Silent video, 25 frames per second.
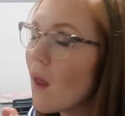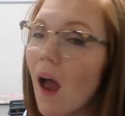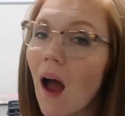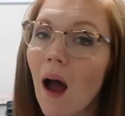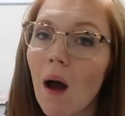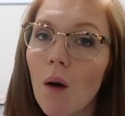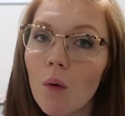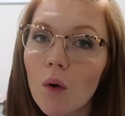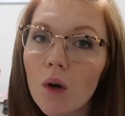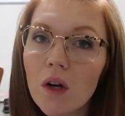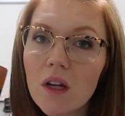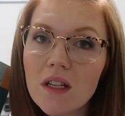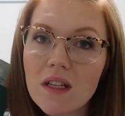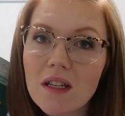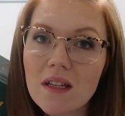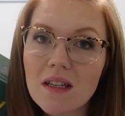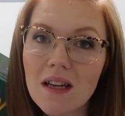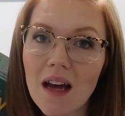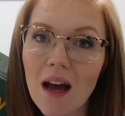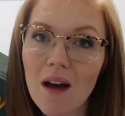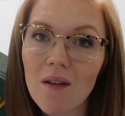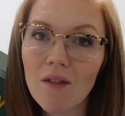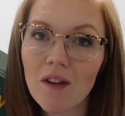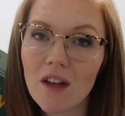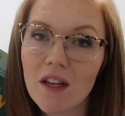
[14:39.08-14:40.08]
I wanted to
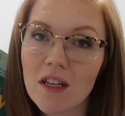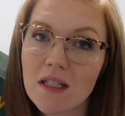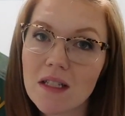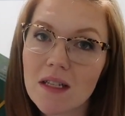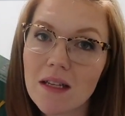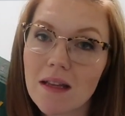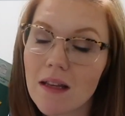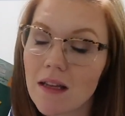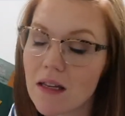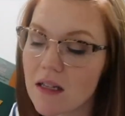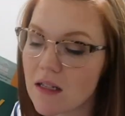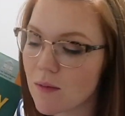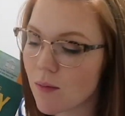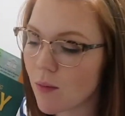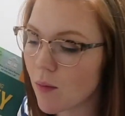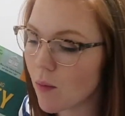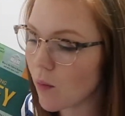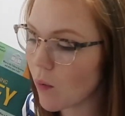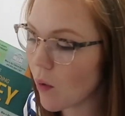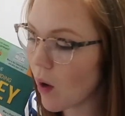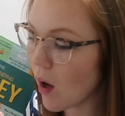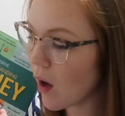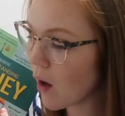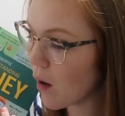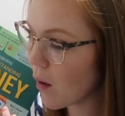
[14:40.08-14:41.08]
dive into this
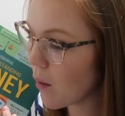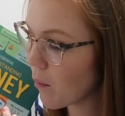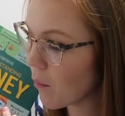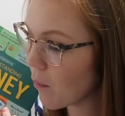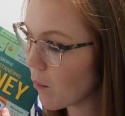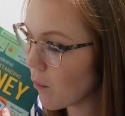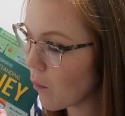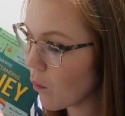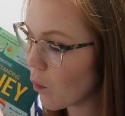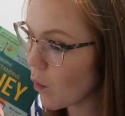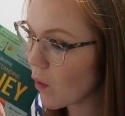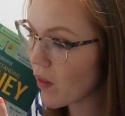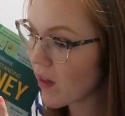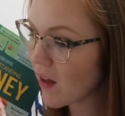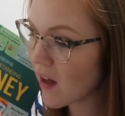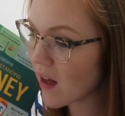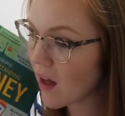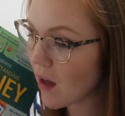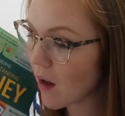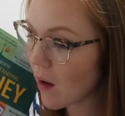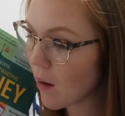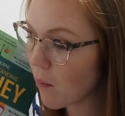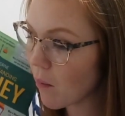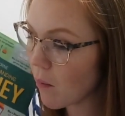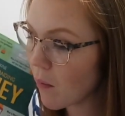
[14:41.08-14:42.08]
with
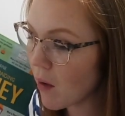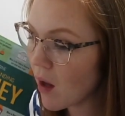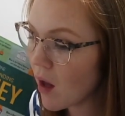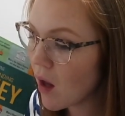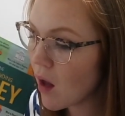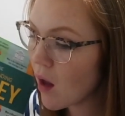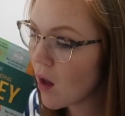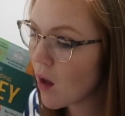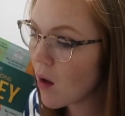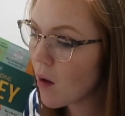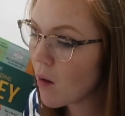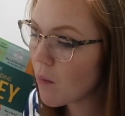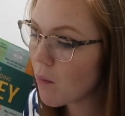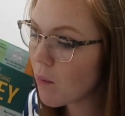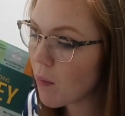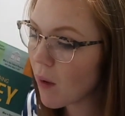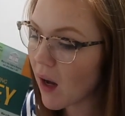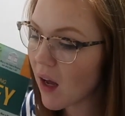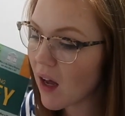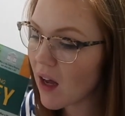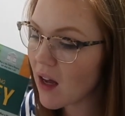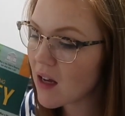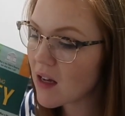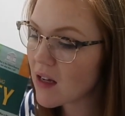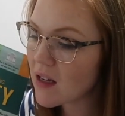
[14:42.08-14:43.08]
him
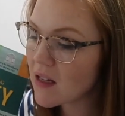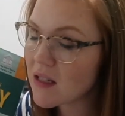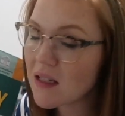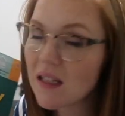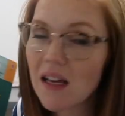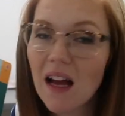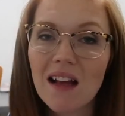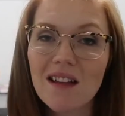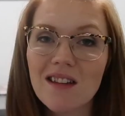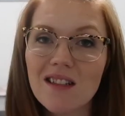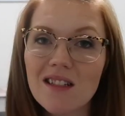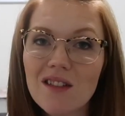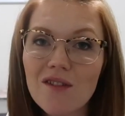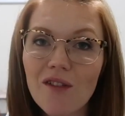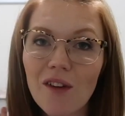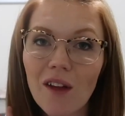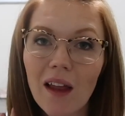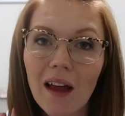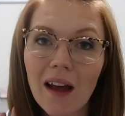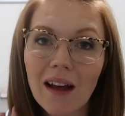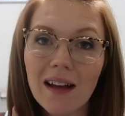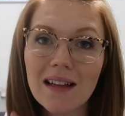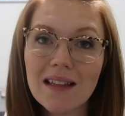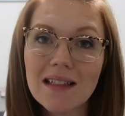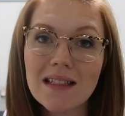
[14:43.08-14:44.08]
because I just feel
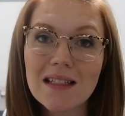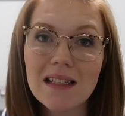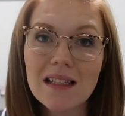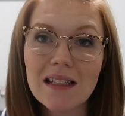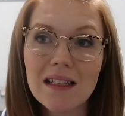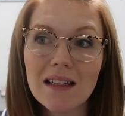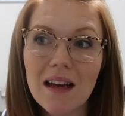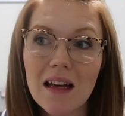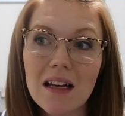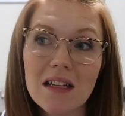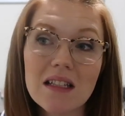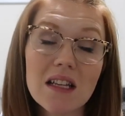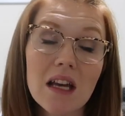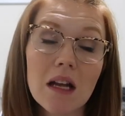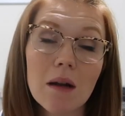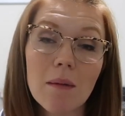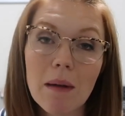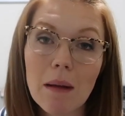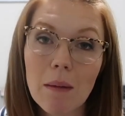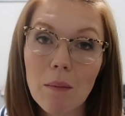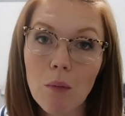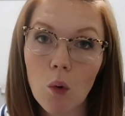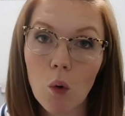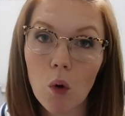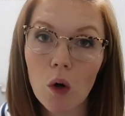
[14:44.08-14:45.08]
like it's going to be
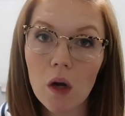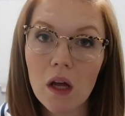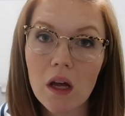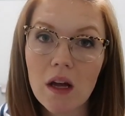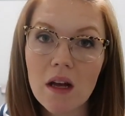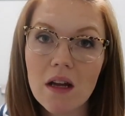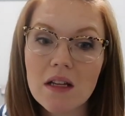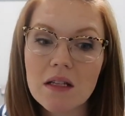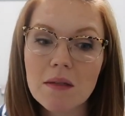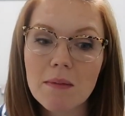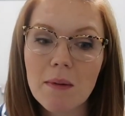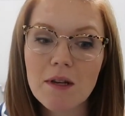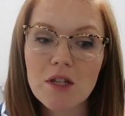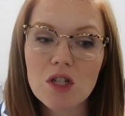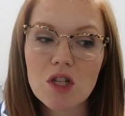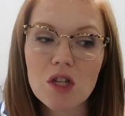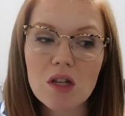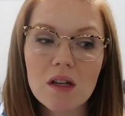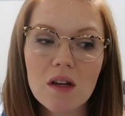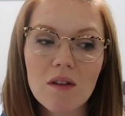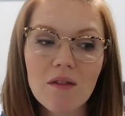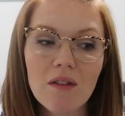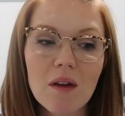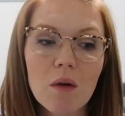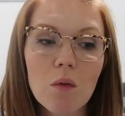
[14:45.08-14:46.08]
important,
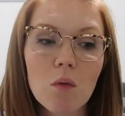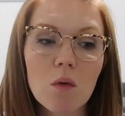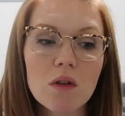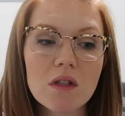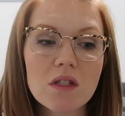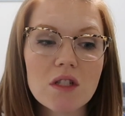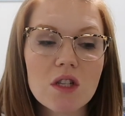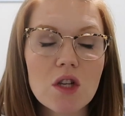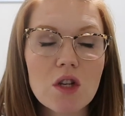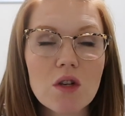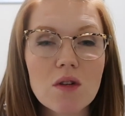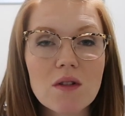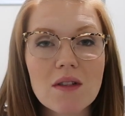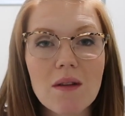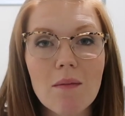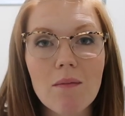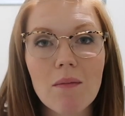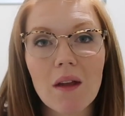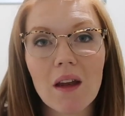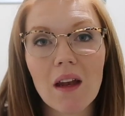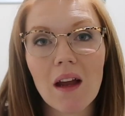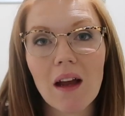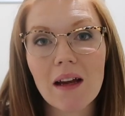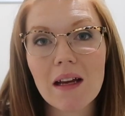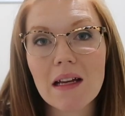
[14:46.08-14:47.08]
especially if he wants to do
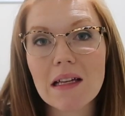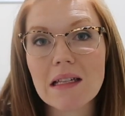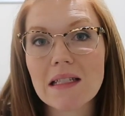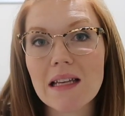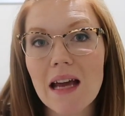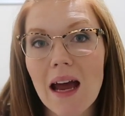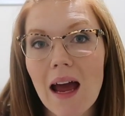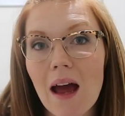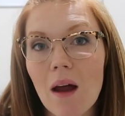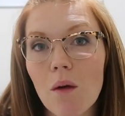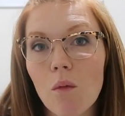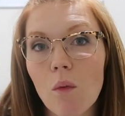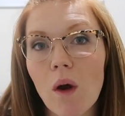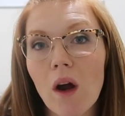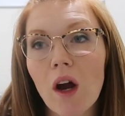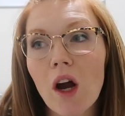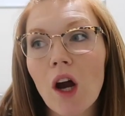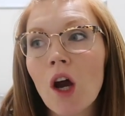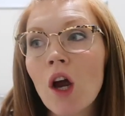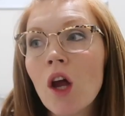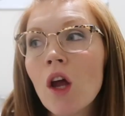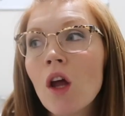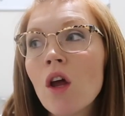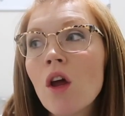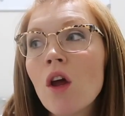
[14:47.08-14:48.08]
something like his dad,
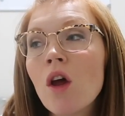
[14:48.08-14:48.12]
where